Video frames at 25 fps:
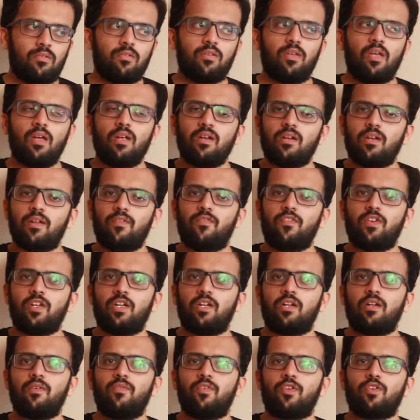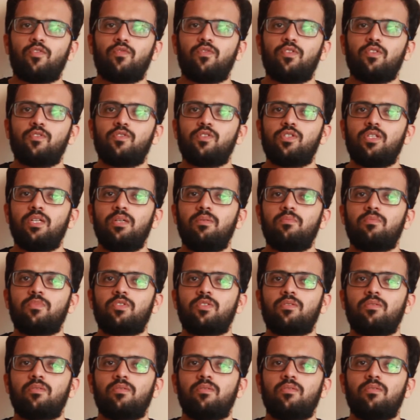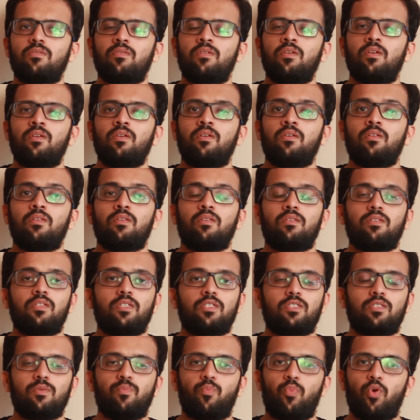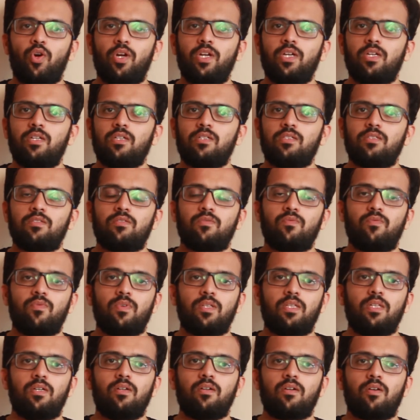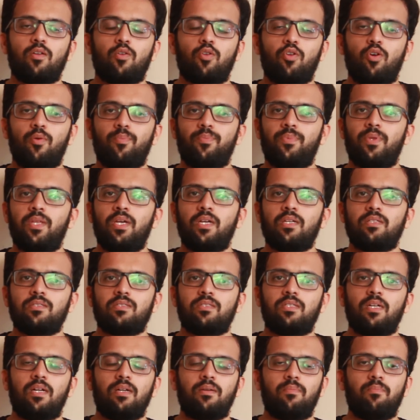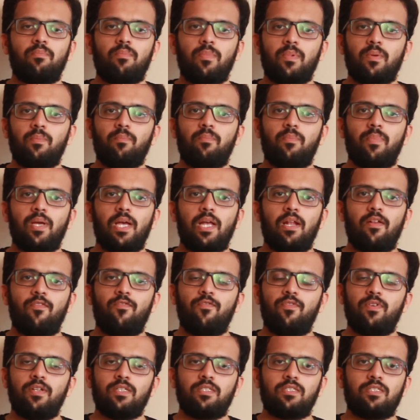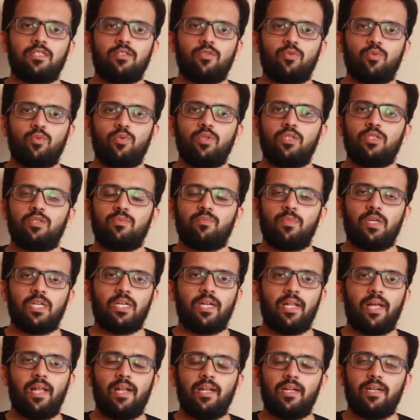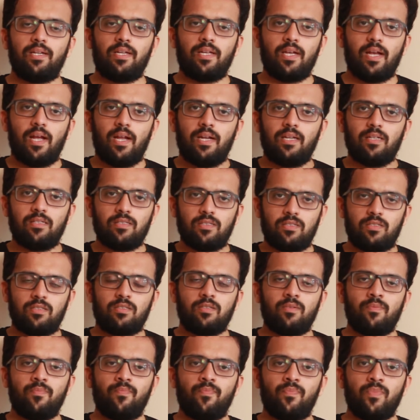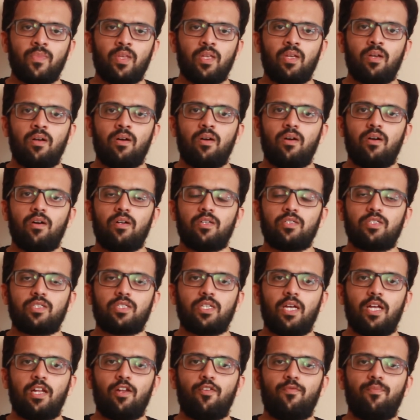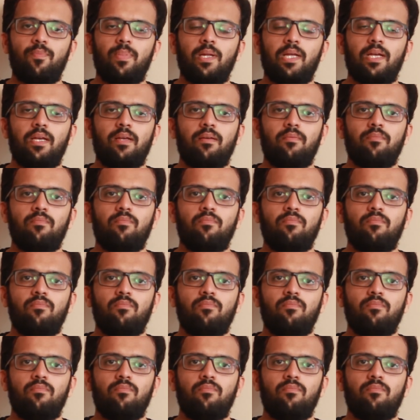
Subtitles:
yeah, definitely one of those teams. Just the point is, whether Klopp thinks that Bale fits into his mentality and his style of play.